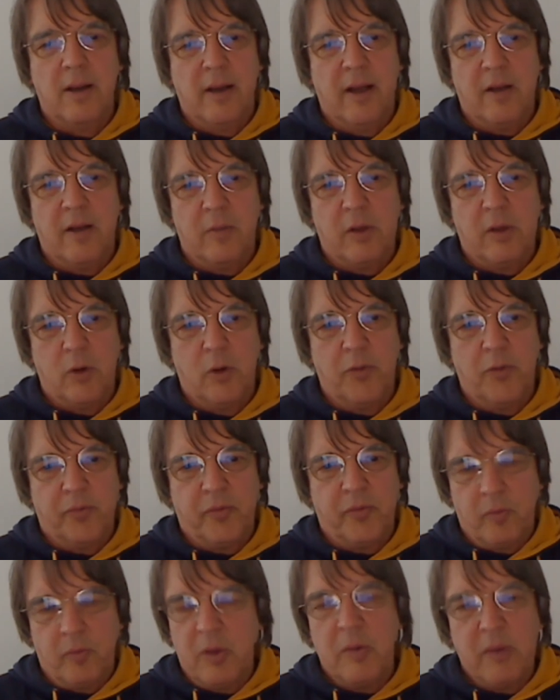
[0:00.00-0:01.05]
and
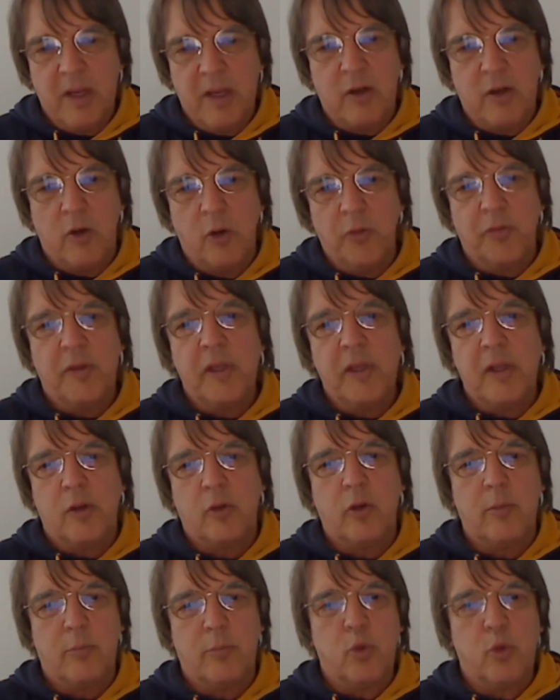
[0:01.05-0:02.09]
we really don't need
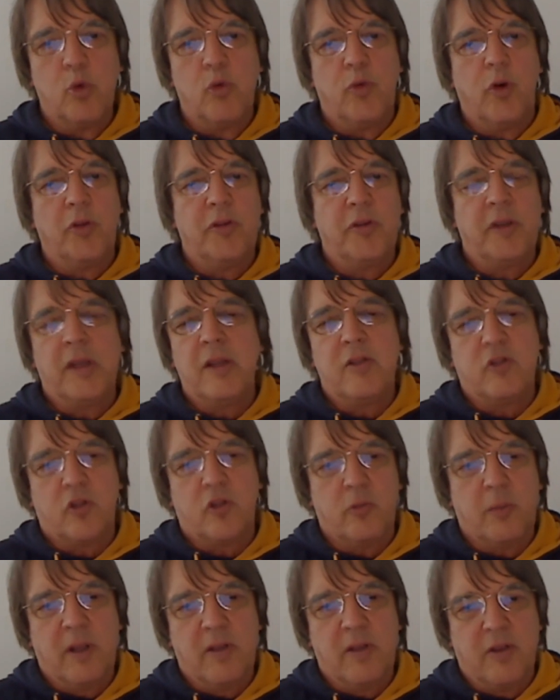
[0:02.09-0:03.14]
to improve on the
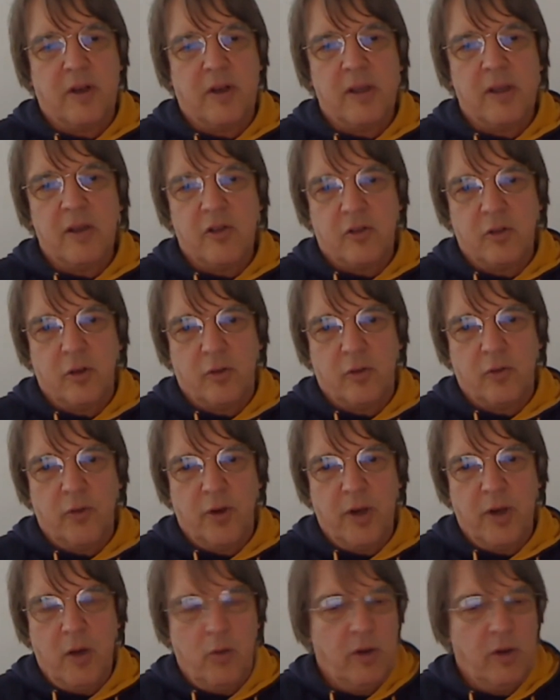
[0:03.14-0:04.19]
instruments, at least not for
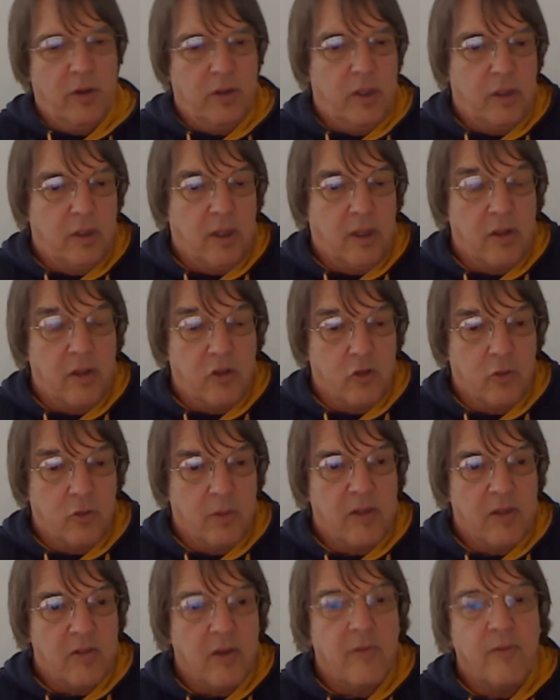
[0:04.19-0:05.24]
now. I think the
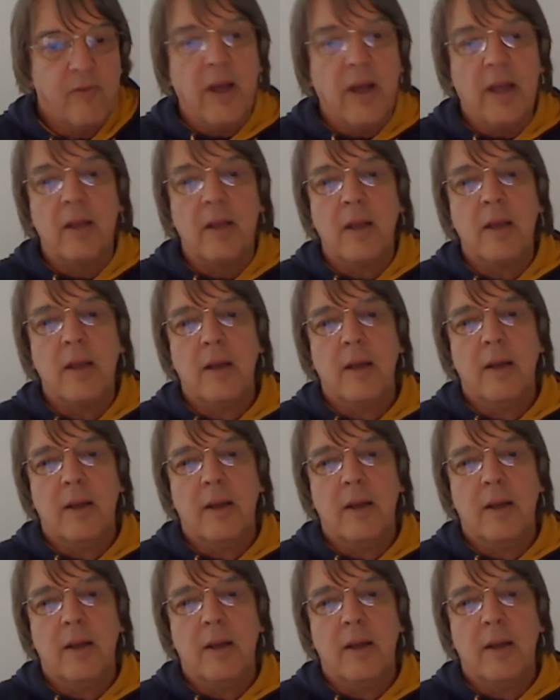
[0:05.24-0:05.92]
instruments are fine.